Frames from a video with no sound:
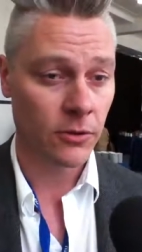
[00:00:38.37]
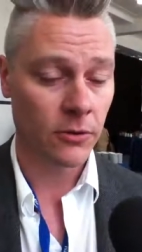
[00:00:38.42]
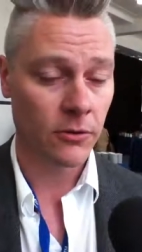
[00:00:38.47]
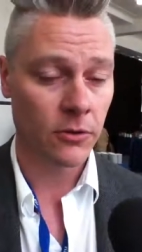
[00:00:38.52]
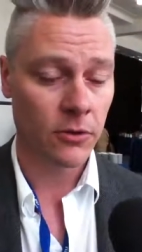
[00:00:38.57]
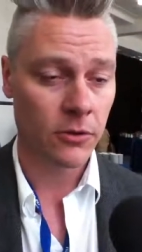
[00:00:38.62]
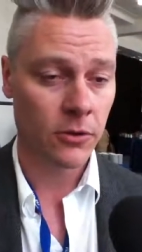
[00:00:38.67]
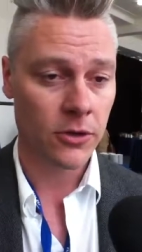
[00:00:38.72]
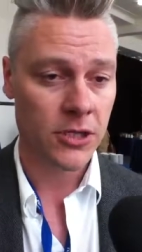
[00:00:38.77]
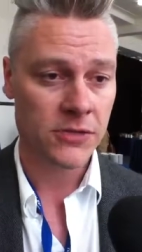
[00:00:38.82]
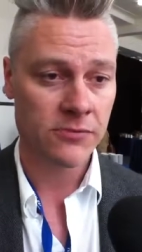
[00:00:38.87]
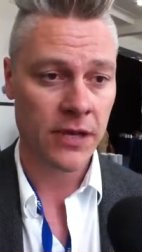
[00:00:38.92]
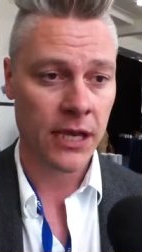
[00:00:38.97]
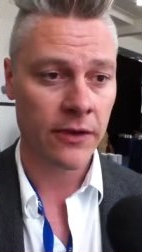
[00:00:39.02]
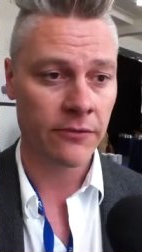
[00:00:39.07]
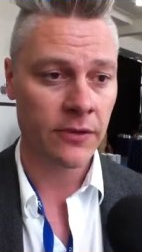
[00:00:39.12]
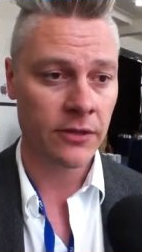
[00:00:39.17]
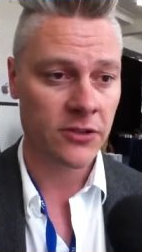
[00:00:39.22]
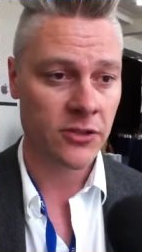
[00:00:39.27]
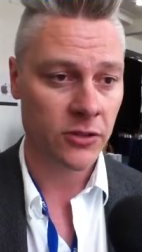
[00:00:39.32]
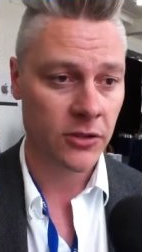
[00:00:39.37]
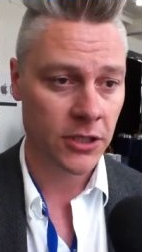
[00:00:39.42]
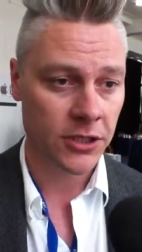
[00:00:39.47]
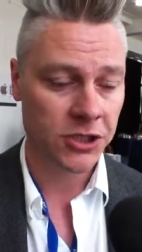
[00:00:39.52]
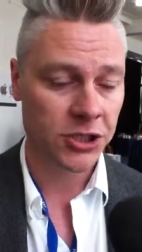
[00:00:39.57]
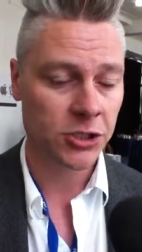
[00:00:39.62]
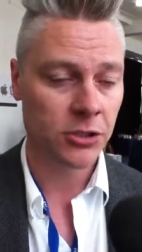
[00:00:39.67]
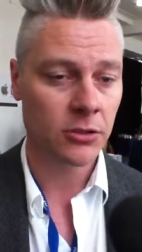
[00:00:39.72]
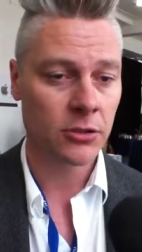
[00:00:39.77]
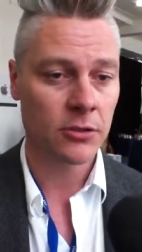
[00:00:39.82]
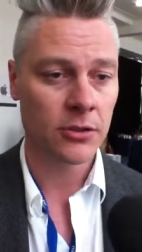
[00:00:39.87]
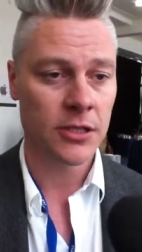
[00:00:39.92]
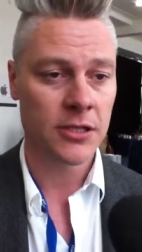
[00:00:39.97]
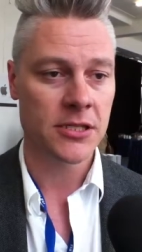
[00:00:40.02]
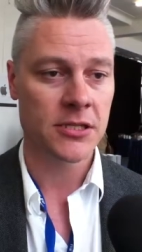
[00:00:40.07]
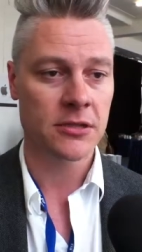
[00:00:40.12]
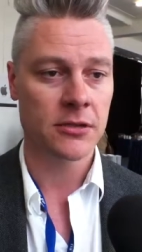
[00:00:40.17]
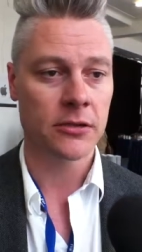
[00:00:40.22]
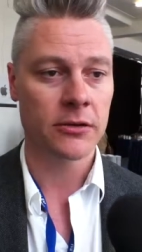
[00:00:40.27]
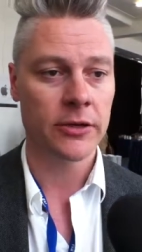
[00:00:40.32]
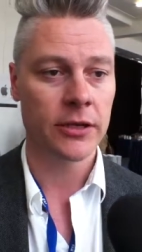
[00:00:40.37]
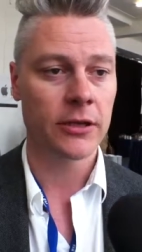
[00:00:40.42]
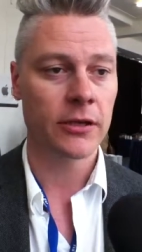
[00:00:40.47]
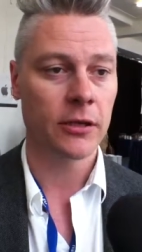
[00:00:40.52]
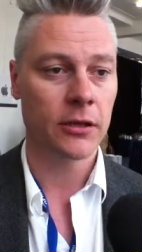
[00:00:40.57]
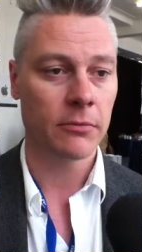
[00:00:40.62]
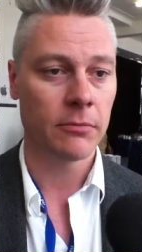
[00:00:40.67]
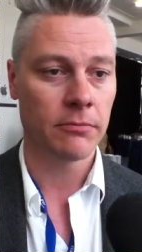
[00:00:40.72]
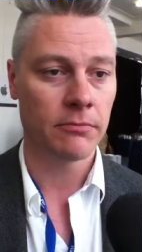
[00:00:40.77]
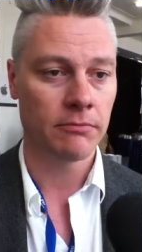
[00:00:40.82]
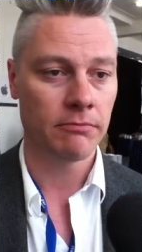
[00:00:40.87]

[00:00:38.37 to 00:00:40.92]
Of course, we have the traditional historical